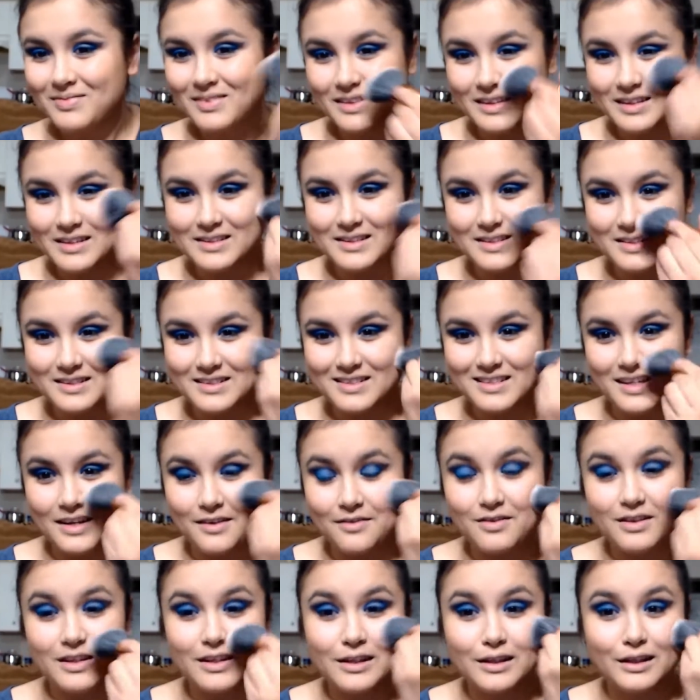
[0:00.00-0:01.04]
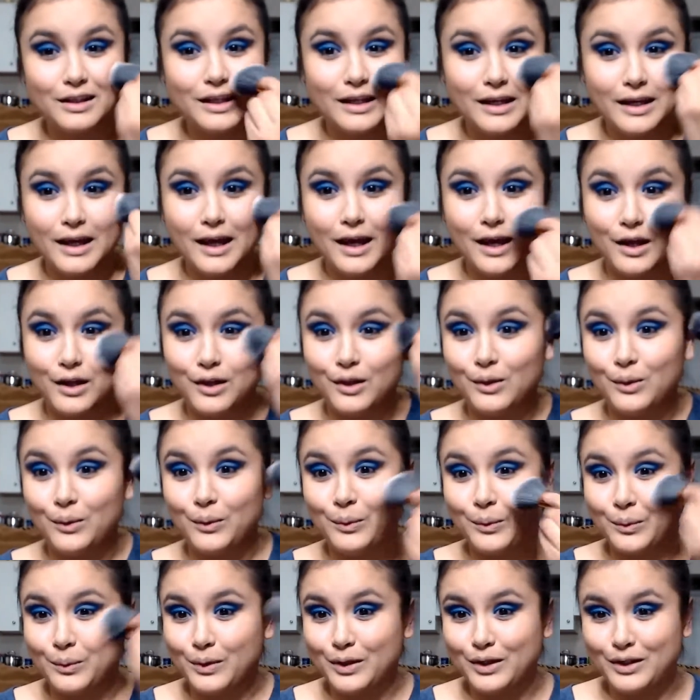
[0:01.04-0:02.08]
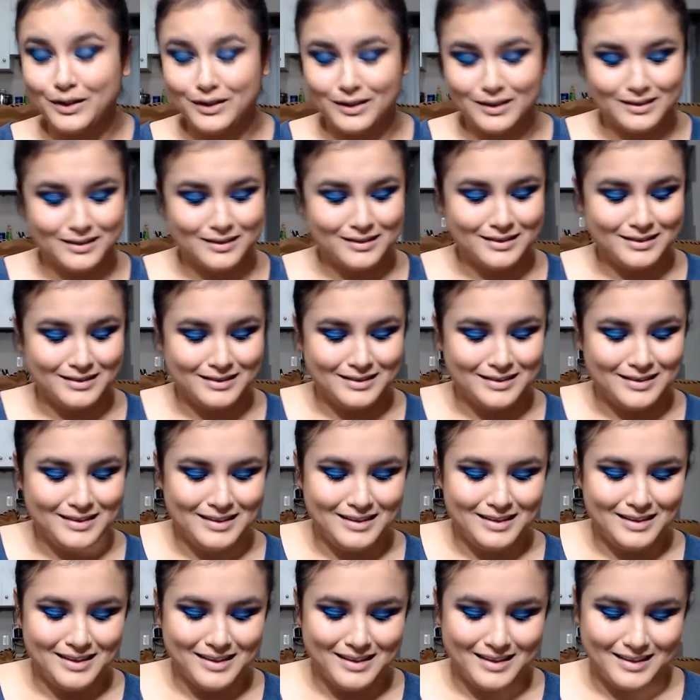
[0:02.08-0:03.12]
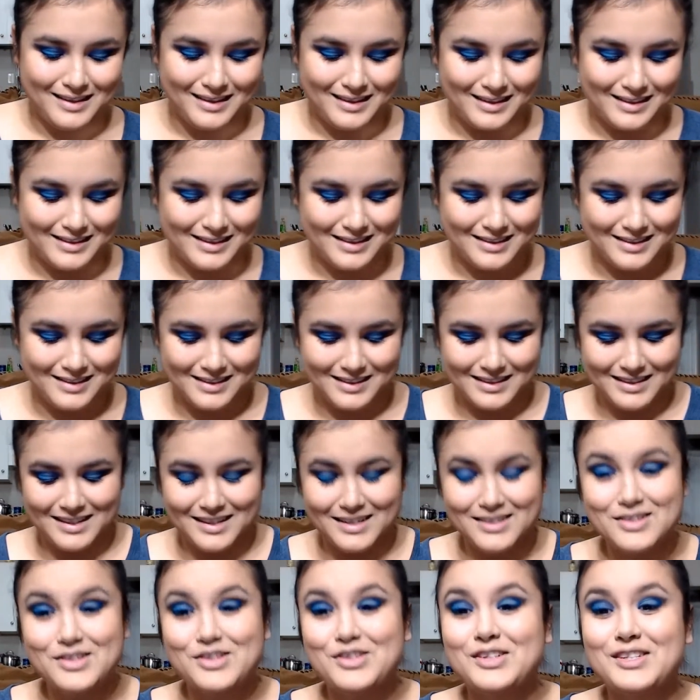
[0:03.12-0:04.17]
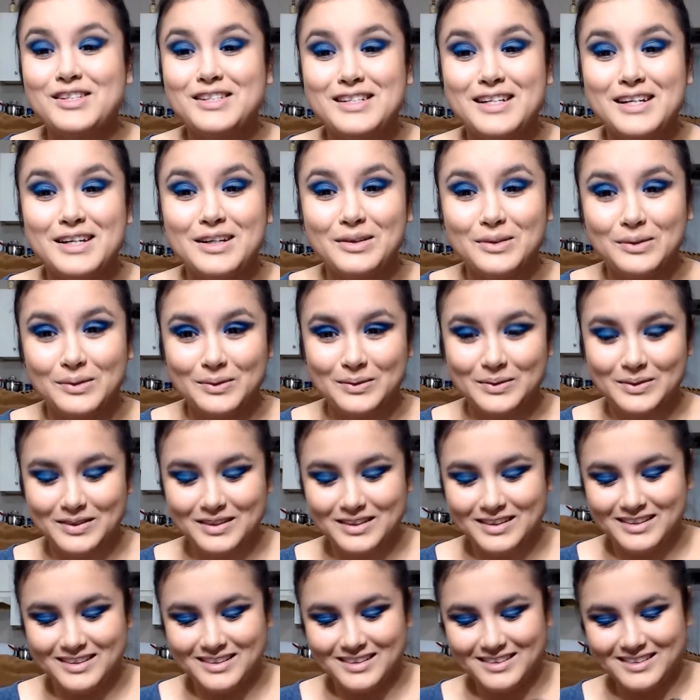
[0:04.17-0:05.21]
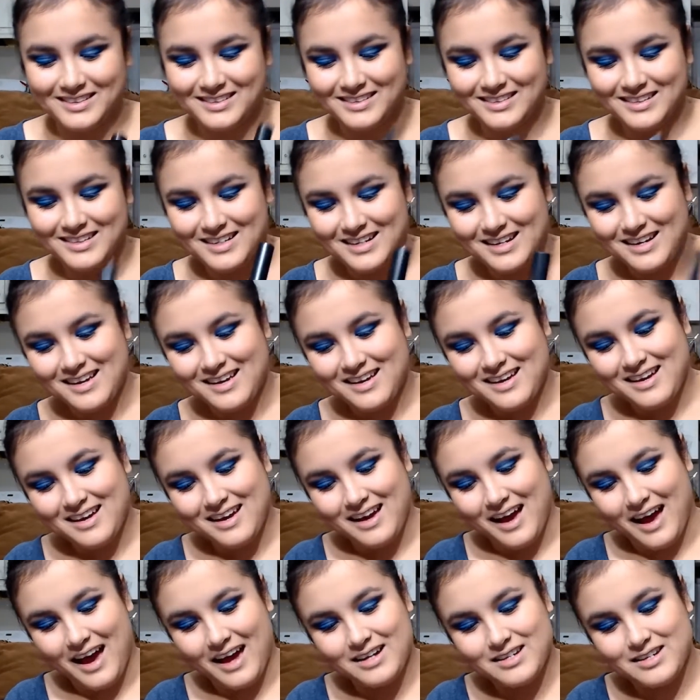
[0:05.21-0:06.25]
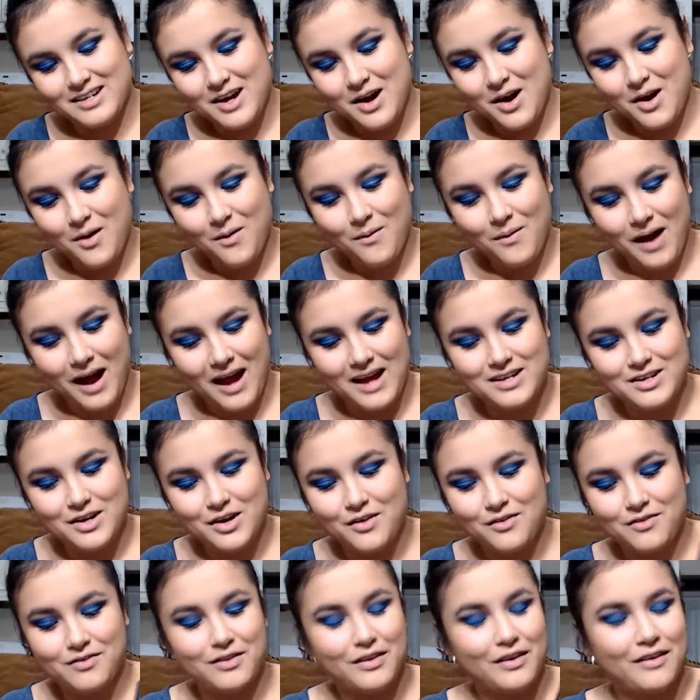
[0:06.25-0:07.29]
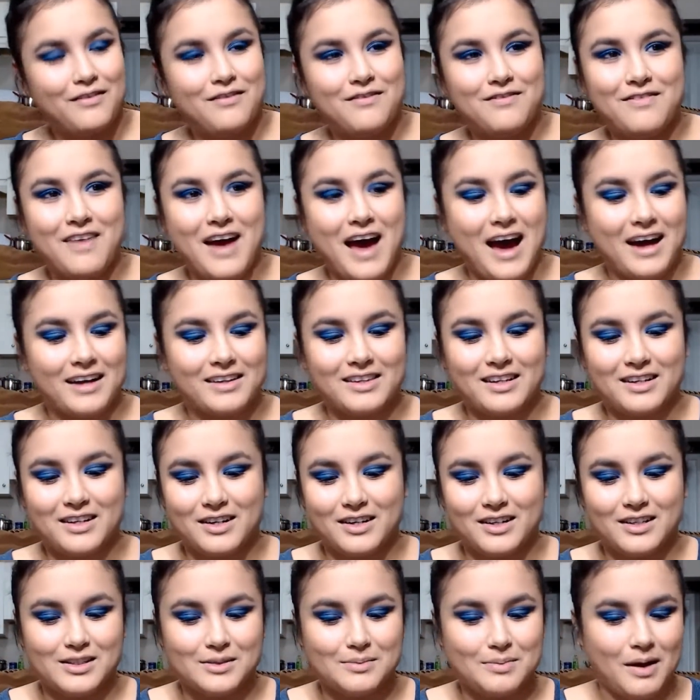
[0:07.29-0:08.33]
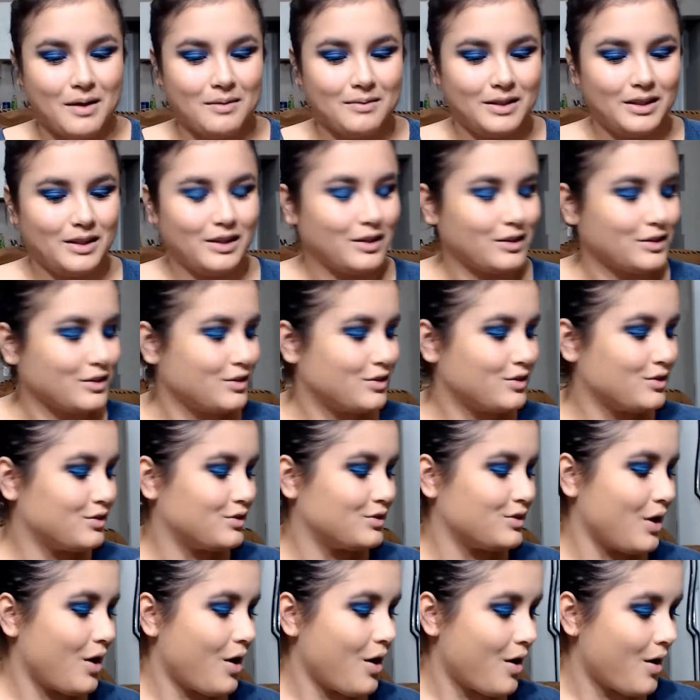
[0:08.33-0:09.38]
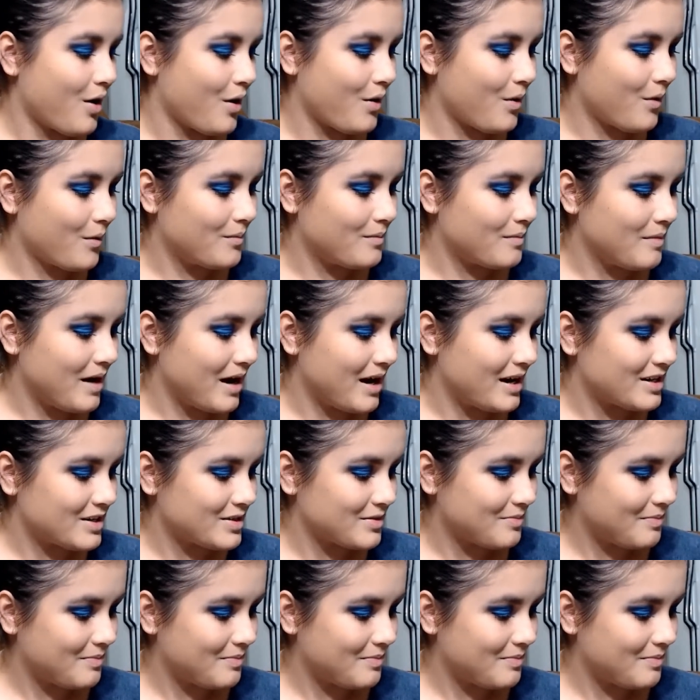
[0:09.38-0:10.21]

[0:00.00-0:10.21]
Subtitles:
This is definitely a look. This is an interesting look. I know for a fact that hers probably looks so much